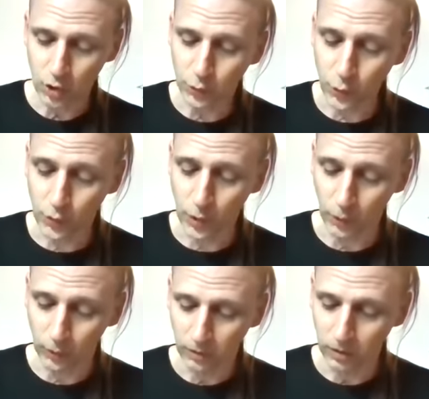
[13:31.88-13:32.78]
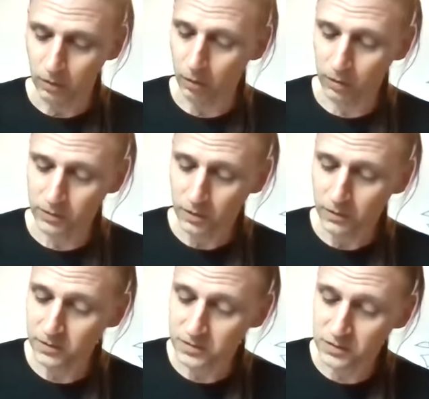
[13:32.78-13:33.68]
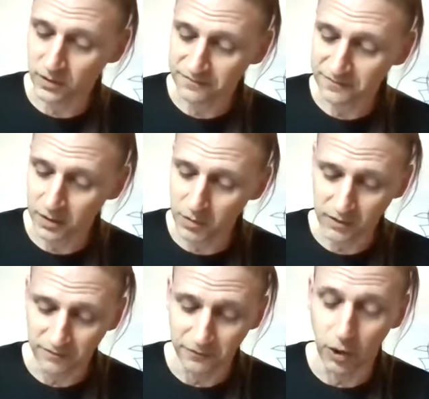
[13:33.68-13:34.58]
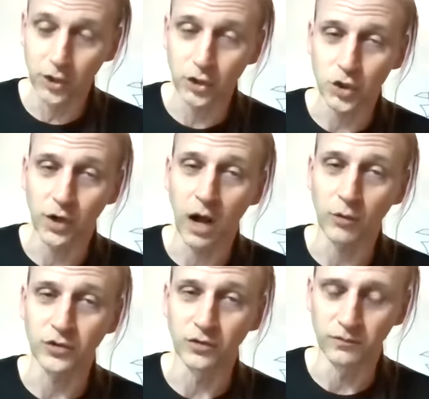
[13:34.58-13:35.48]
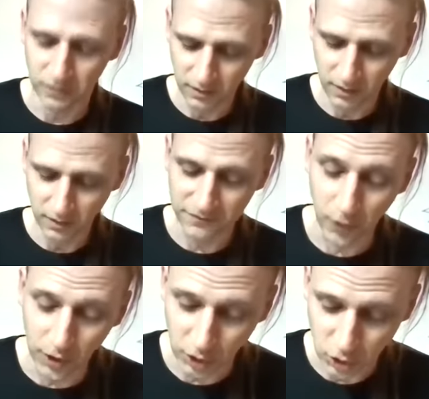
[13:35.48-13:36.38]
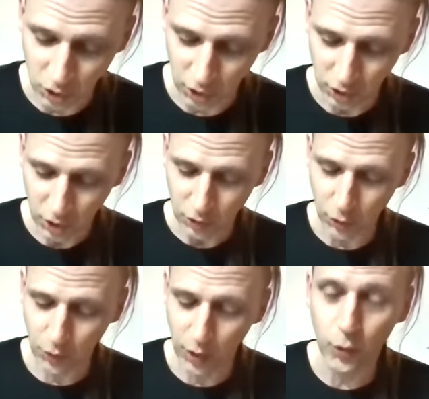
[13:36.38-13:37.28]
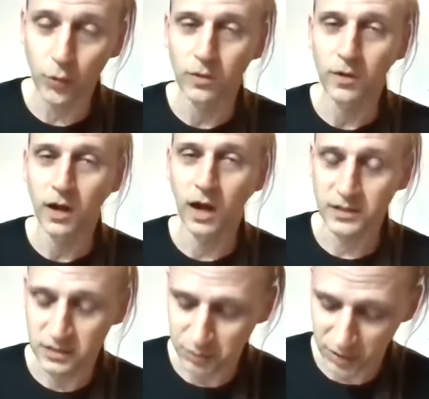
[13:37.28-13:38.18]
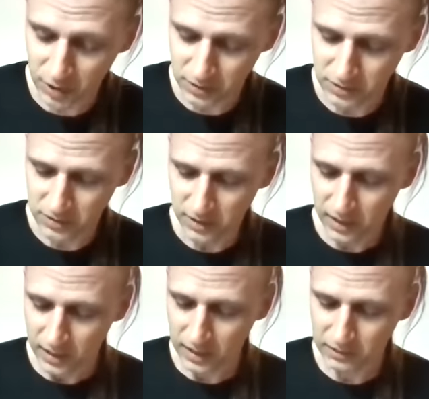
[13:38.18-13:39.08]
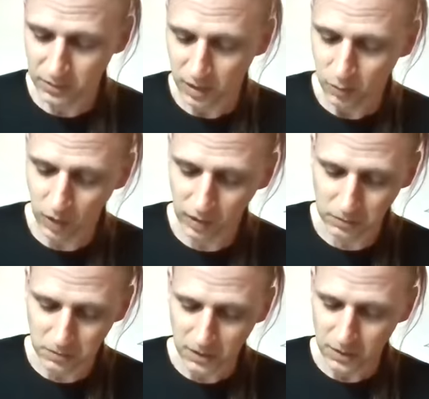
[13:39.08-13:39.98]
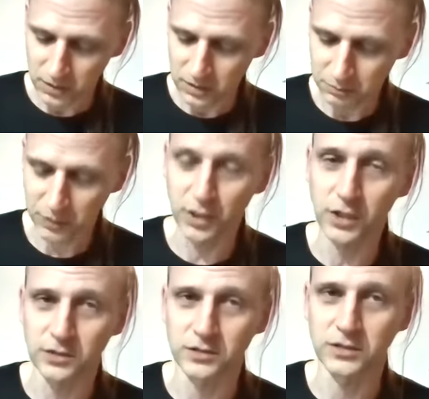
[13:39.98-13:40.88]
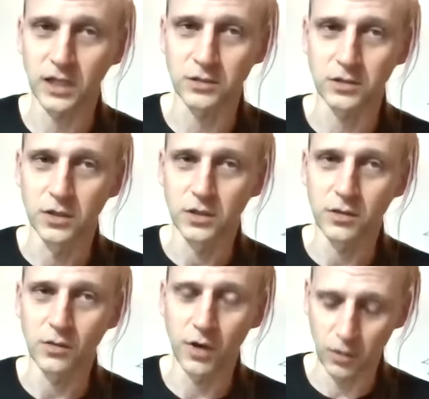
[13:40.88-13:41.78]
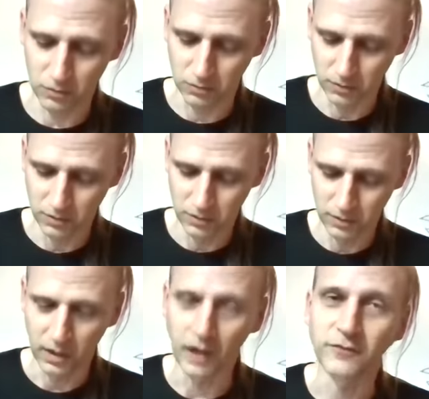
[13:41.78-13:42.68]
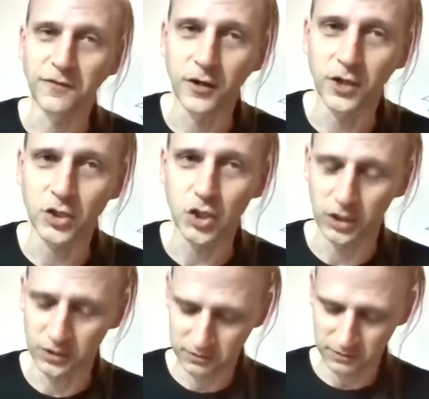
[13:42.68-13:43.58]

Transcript: you know, like the stuff they make furniture out of. Furniture, you know, and spears, and, well, spears, and, you know, and furniture."